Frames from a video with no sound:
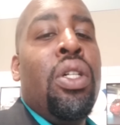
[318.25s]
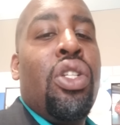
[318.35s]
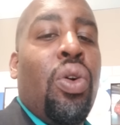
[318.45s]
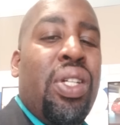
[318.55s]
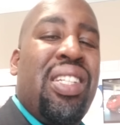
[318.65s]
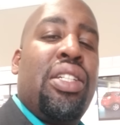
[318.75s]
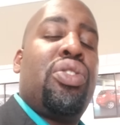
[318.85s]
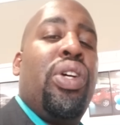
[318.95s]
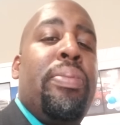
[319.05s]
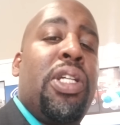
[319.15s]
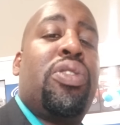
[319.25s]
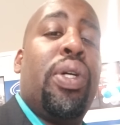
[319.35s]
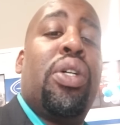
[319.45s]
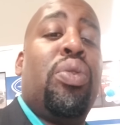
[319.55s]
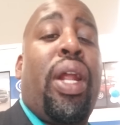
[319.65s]
So it's extremely
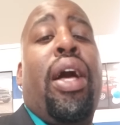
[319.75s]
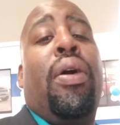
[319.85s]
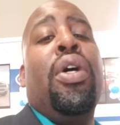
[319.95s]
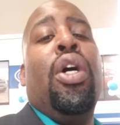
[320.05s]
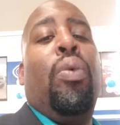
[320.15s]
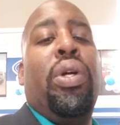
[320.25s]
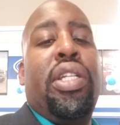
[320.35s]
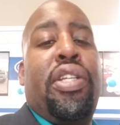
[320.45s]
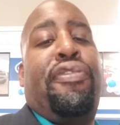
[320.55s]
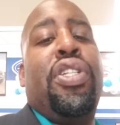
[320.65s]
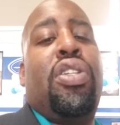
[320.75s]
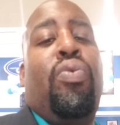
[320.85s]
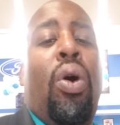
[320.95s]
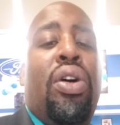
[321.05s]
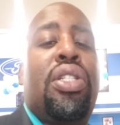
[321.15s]
critical. Now, will the
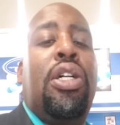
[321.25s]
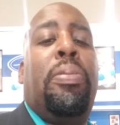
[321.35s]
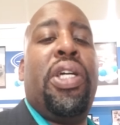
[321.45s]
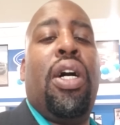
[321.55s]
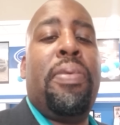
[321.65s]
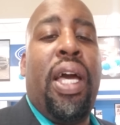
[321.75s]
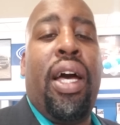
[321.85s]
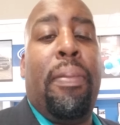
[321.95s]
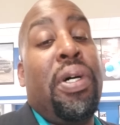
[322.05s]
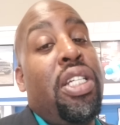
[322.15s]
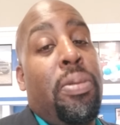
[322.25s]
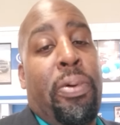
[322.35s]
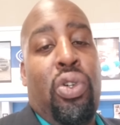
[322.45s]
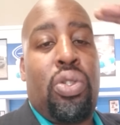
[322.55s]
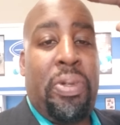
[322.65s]
defensive wall still be up? Yeah. But as
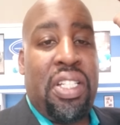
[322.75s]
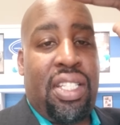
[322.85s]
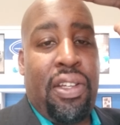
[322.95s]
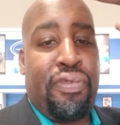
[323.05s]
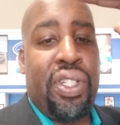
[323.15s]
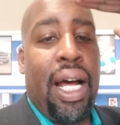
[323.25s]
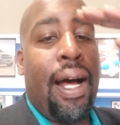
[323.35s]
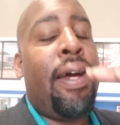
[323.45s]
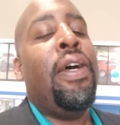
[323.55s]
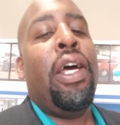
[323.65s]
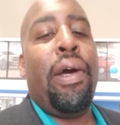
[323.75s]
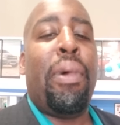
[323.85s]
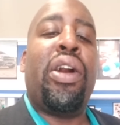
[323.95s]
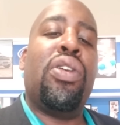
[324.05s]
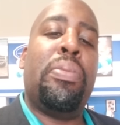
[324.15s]
opposed to being 10 foot high, it
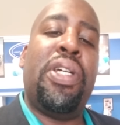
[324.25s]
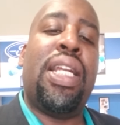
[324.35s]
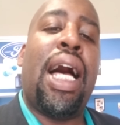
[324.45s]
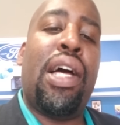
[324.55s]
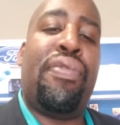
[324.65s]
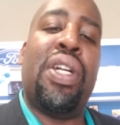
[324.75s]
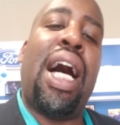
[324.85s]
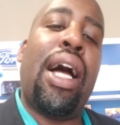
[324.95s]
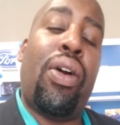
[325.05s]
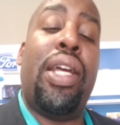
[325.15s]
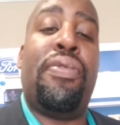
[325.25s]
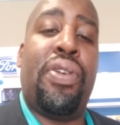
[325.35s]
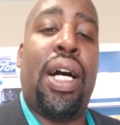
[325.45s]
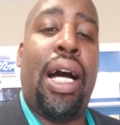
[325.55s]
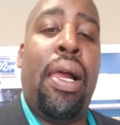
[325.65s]
might only be 9 foot high or 8
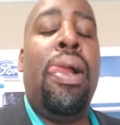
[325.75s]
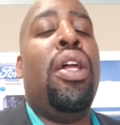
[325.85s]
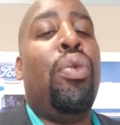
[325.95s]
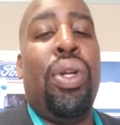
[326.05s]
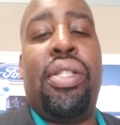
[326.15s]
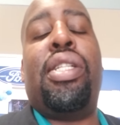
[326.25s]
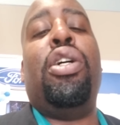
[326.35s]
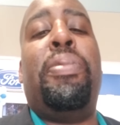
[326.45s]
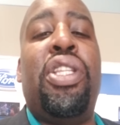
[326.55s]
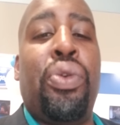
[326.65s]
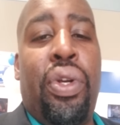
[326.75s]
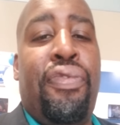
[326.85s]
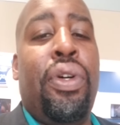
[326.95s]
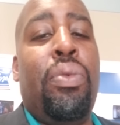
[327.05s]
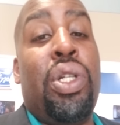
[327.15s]
foot high. Will it still be 3
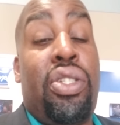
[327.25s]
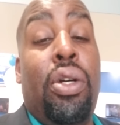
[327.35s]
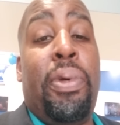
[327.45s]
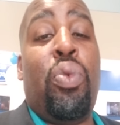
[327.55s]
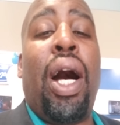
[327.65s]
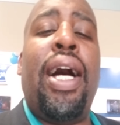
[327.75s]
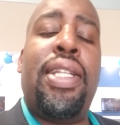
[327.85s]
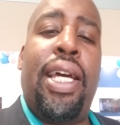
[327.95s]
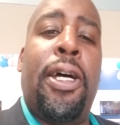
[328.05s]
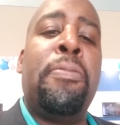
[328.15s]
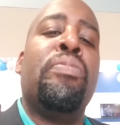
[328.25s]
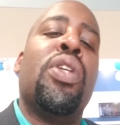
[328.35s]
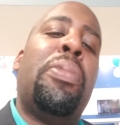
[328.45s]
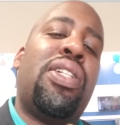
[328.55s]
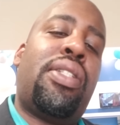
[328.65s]
foot? Will it still be wide? Yeah.
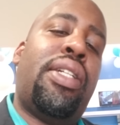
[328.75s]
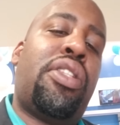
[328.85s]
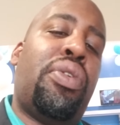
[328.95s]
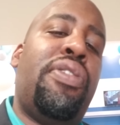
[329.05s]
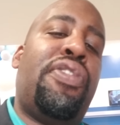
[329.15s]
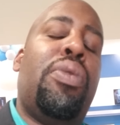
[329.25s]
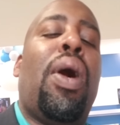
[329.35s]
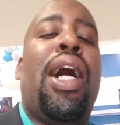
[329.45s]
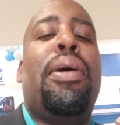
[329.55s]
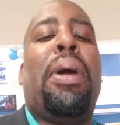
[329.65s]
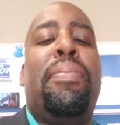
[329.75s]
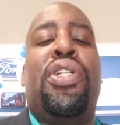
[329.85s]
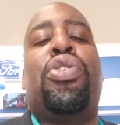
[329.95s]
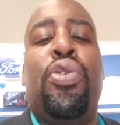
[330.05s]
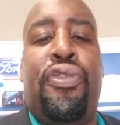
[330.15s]
But instead of 3 feet wide, it might be
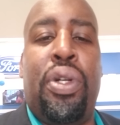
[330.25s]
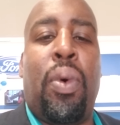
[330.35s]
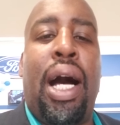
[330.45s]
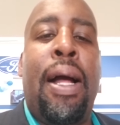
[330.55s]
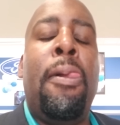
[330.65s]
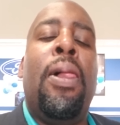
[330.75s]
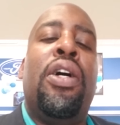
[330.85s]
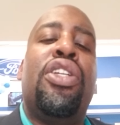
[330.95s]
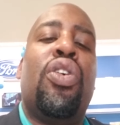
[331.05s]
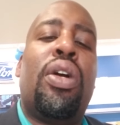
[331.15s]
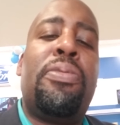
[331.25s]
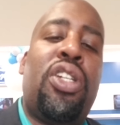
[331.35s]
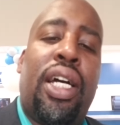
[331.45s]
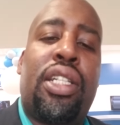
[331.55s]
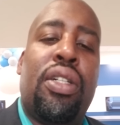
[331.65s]
2 foot wide. Your
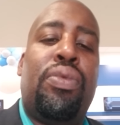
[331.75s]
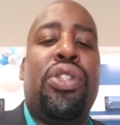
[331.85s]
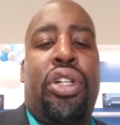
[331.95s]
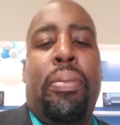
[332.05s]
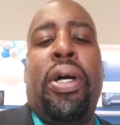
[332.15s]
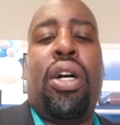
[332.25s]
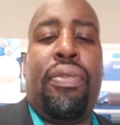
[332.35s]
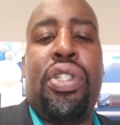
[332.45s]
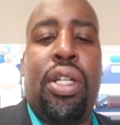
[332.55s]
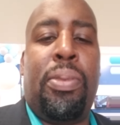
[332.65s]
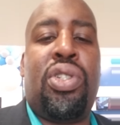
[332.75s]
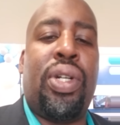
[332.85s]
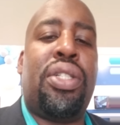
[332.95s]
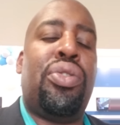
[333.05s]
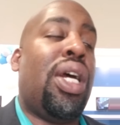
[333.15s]
objective when you come back off a
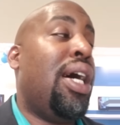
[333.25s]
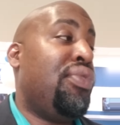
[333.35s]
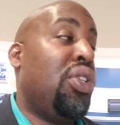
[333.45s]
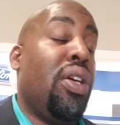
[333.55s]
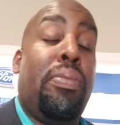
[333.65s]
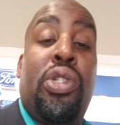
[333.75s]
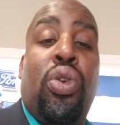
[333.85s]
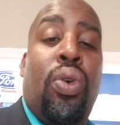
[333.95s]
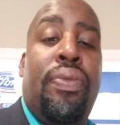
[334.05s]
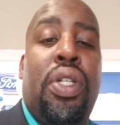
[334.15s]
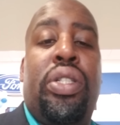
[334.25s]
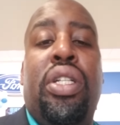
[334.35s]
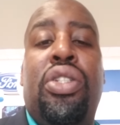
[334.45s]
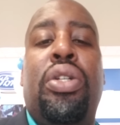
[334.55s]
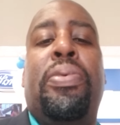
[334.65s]
demonstration drive and you give them a tour of your
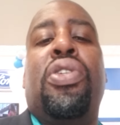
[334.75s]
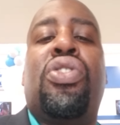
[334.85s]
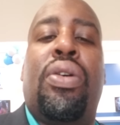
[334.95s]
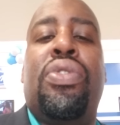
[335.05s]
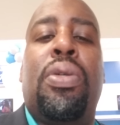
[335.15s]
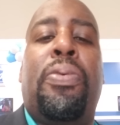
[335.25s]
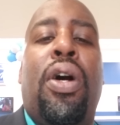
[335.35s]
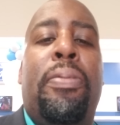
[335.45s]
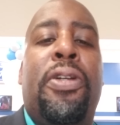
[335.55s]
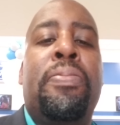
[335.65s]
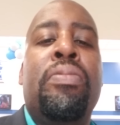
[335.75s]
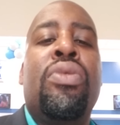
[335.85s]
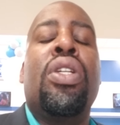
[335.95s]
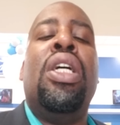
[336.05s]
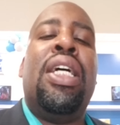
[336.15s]
dealership and the service department
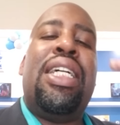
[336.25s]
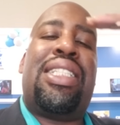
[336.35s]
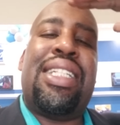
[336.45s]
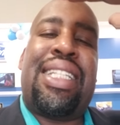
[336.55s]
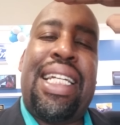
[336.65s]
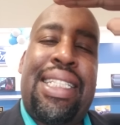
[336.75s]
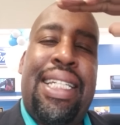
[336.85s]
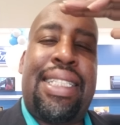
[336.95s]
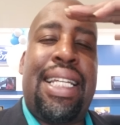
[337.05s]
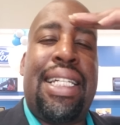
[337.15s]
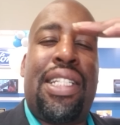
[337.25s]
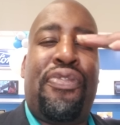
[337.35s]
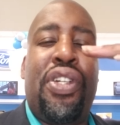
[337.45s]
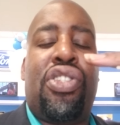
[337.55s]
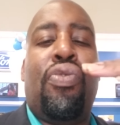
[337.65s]
is just that get that
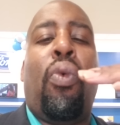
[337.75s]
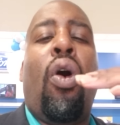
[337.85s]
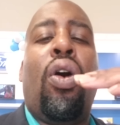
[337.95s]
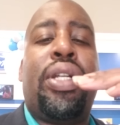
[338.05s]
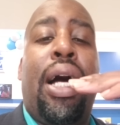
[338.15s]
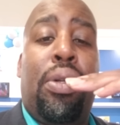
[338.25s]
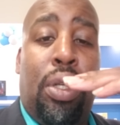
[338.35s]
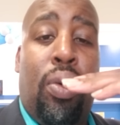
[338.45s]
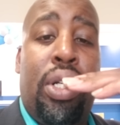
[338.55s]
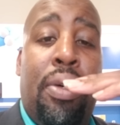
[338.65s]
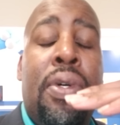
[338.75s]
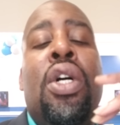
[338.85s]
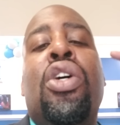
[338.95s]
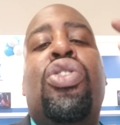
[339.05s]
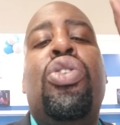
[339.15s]
defensive wall down low
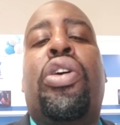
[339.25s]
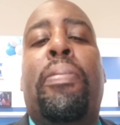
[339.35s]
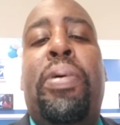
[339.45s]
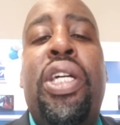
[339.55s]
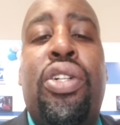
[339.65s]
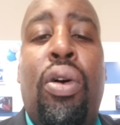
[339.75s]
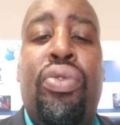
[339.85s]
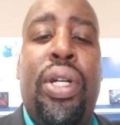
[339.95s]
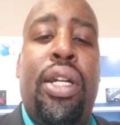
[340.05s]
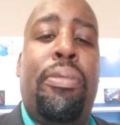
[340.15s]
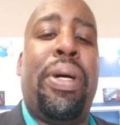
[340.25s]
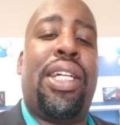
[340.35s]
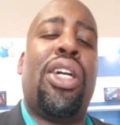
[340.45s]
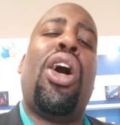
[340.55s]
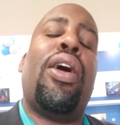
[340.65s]
enough so you can peek over in their
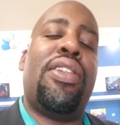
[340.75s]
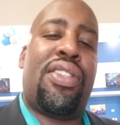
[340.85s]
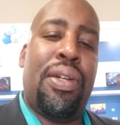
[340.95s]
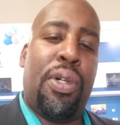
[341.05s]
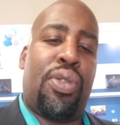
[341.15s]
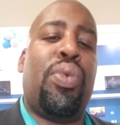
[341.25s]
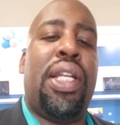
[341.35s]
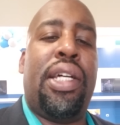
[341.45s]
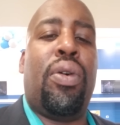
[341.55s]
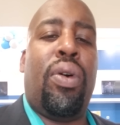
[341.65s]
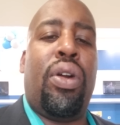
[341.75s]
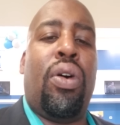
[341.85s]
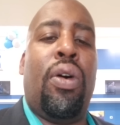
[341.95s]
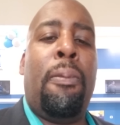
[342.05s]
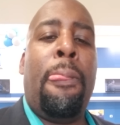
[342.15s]
backyard and see what's really going
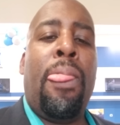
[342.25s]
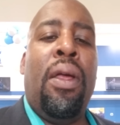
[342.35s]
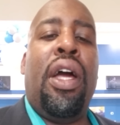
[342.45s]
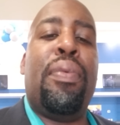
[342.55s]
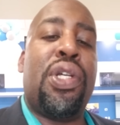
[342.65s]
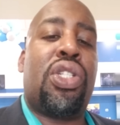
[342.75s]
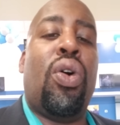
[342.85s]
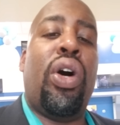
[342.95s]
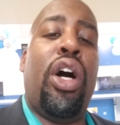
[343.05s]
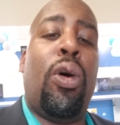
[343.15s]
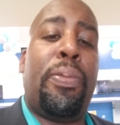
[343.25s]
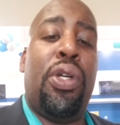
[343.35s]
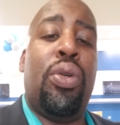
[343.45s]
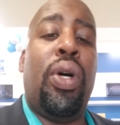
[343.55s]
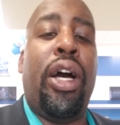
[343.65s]
on and what's going to help
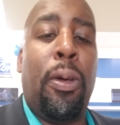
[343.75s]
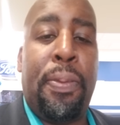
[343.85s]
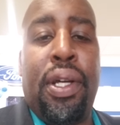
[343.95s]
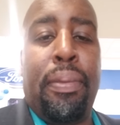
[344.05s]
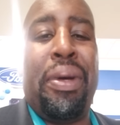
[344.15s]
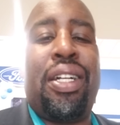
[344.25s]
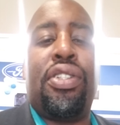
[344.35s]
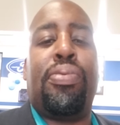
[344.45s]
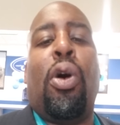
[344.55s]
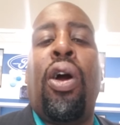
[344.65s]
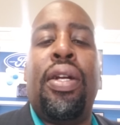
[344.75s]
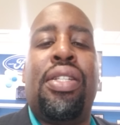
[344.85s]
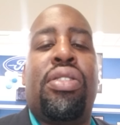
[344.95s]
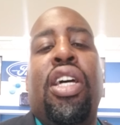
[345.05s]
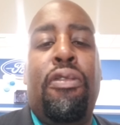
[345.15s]
you help them make a smart and
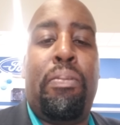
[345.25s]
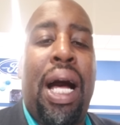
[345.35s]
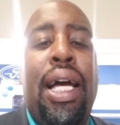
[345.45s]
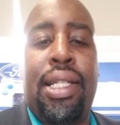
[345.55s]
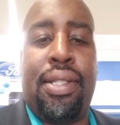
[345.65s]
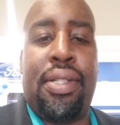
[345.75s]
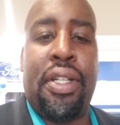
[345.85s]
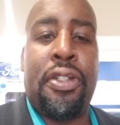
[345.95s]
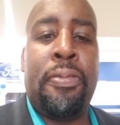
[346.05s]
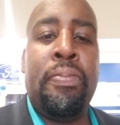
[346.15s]
safe buying decision.